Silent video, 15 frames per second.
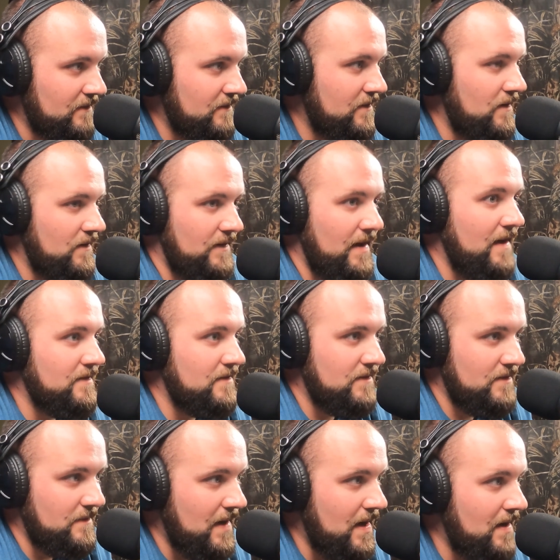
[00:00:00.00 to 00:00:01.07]
you know, thousands
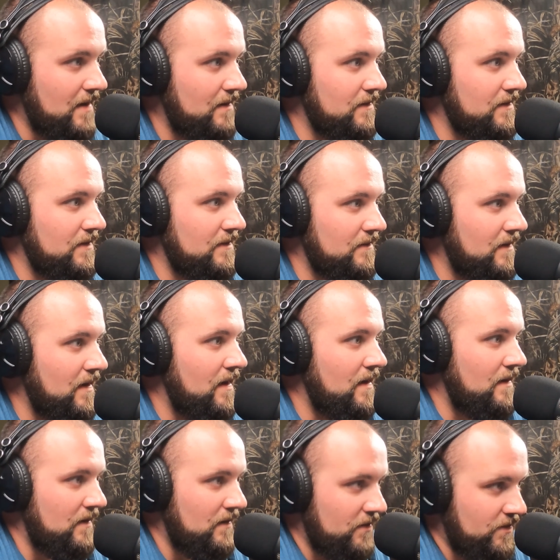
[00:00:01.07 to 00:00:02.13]
of miles and
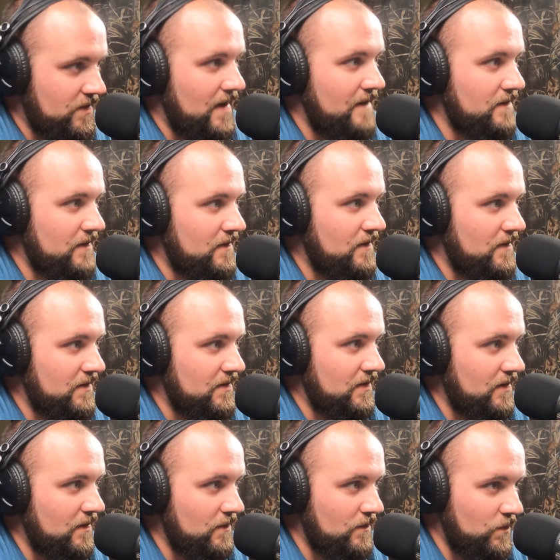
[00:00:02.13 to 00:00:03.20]
driving right. across to
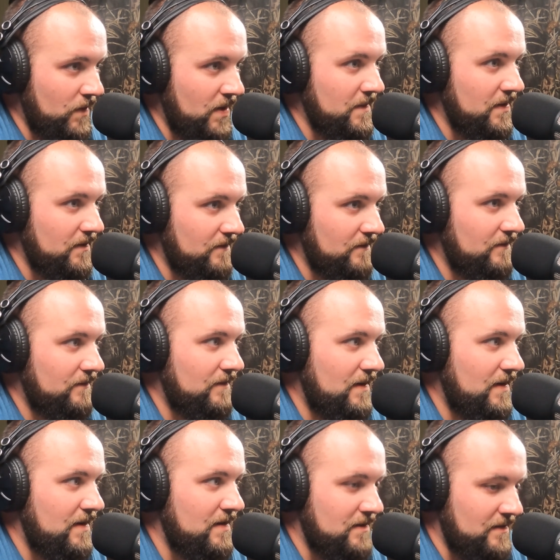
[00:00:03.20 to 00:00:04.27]
go whim it is a